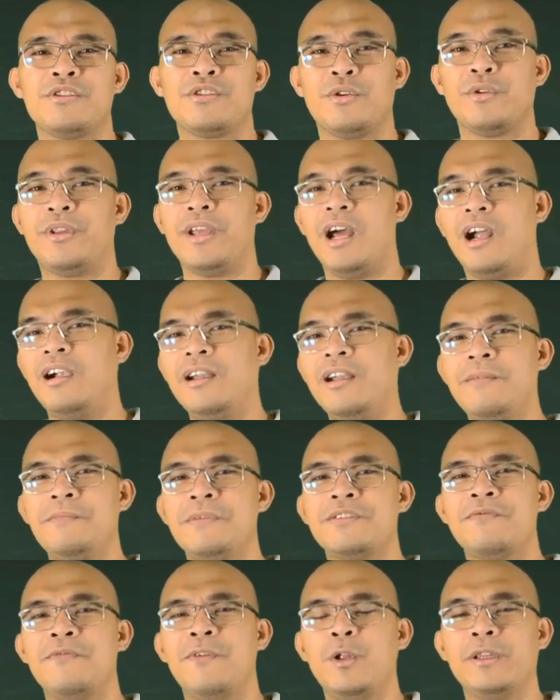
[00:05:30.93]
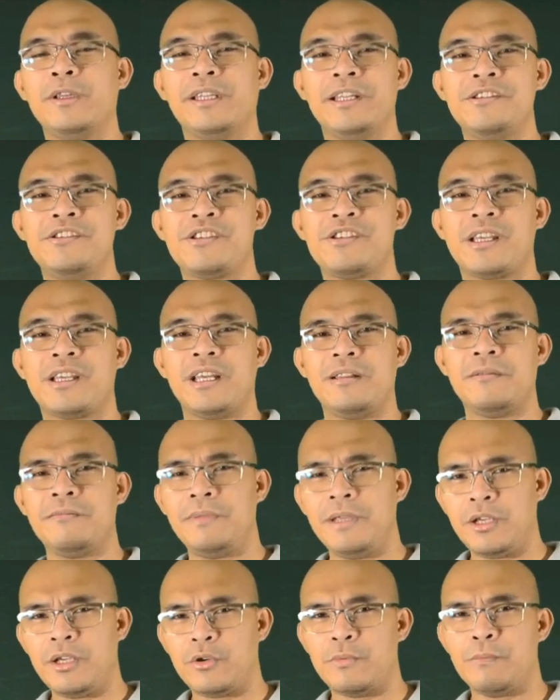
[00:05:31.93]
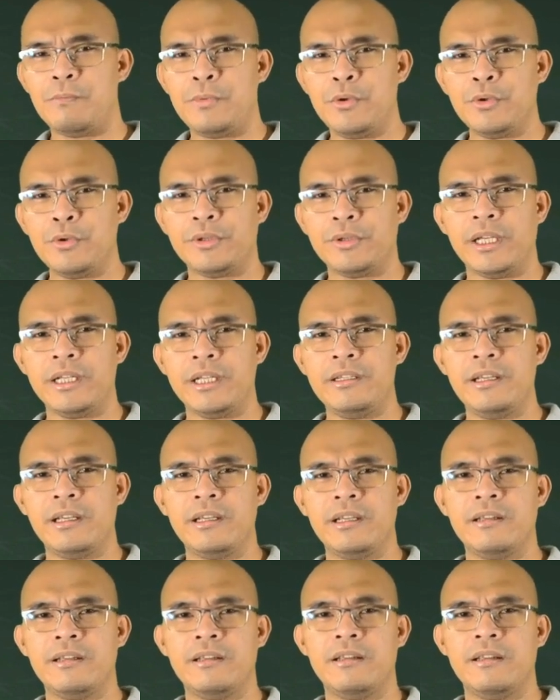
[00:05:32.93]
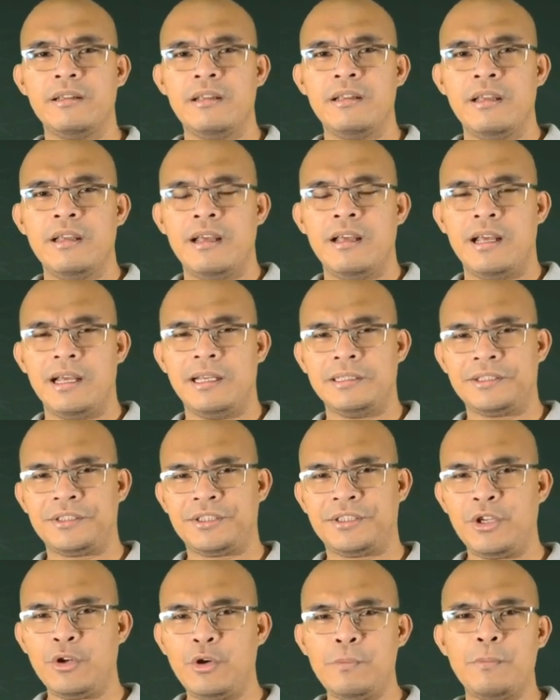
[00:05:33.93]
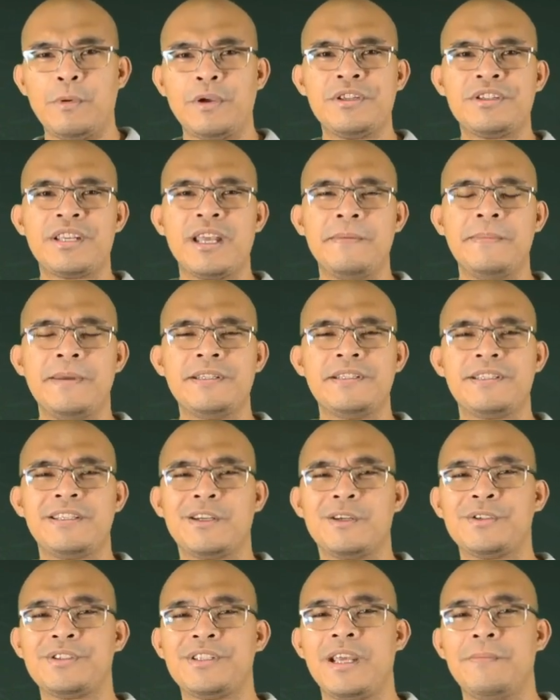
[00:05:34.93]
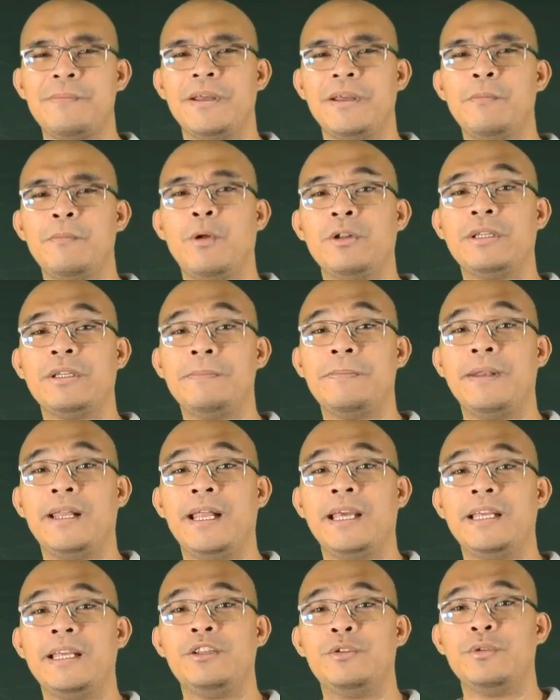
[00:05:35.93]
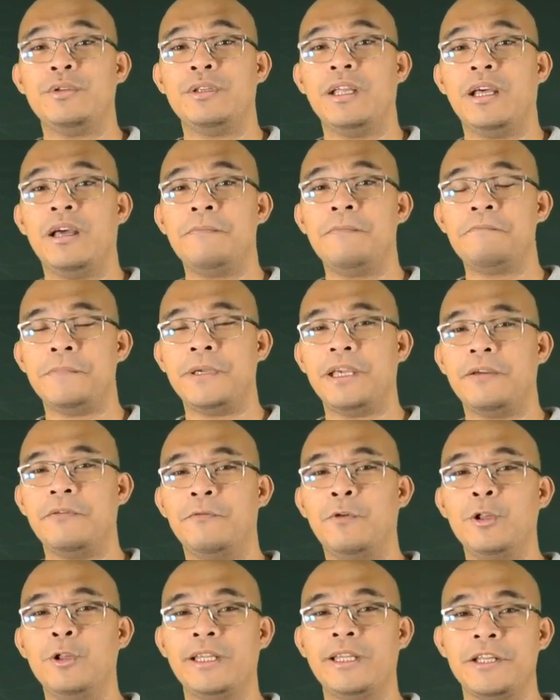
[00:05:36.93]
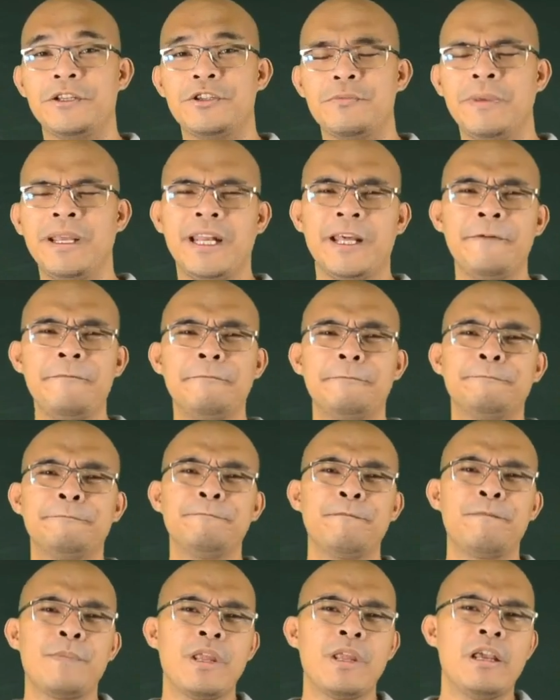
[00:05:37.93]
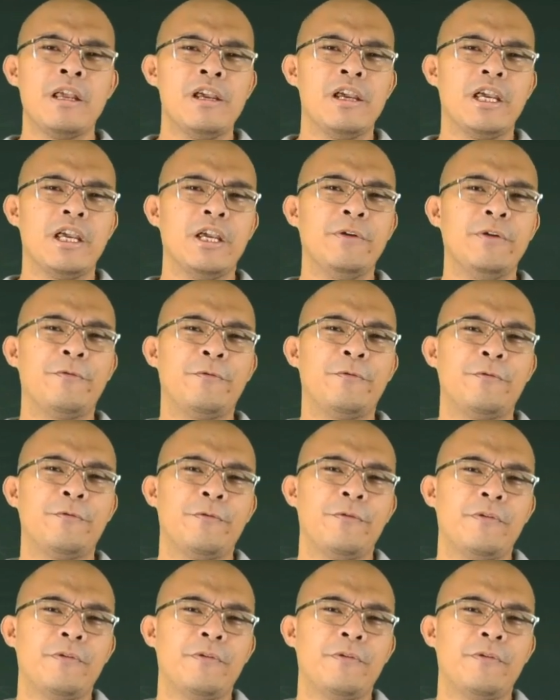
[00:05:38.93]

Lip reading: So the RMS voltage can be computed as 0.707 multiplied to the peak voltage, meaning if